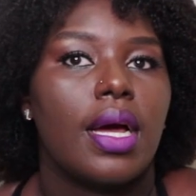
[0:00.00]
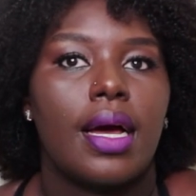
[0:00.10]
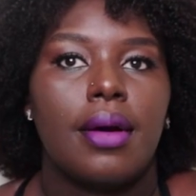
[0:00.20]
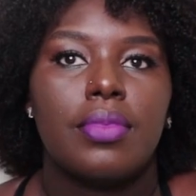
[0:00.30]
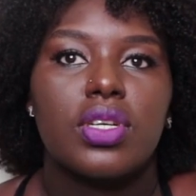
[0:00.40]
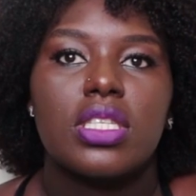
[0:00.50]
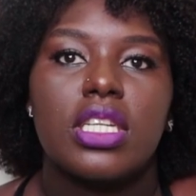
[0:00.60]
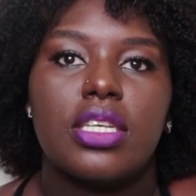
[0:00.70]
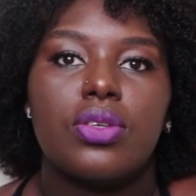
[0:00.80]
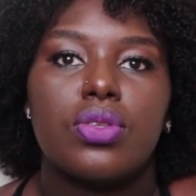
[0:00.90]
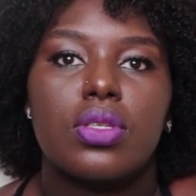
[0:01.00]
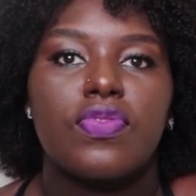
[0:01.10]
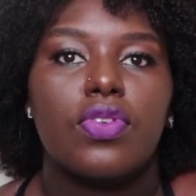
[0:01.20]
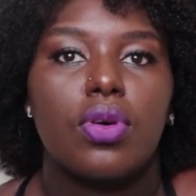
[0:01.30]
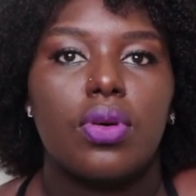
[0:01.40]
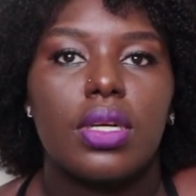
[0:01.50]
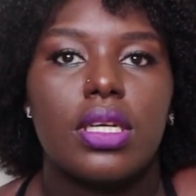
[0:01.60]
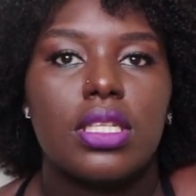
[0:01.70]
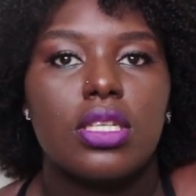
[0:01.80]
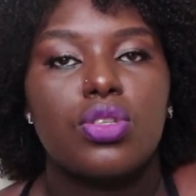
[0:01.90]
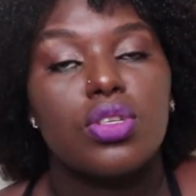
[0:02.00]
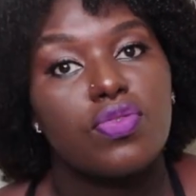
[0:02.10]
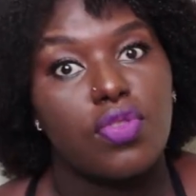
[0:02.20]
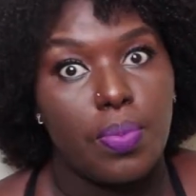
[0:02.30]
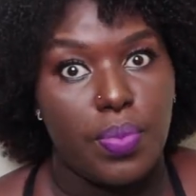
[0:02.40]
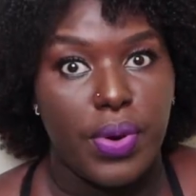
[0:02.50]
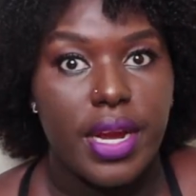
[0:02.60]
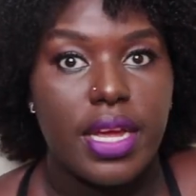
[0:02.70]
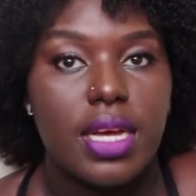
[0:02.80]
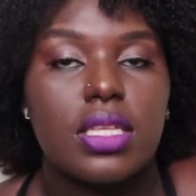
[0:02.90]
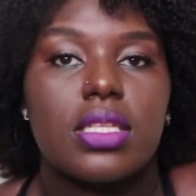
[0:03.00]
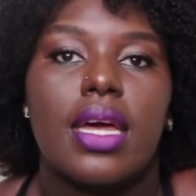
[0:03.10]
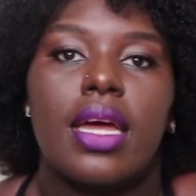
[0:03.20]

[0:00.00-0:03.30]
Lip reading: mostly used for, it is used for prayers,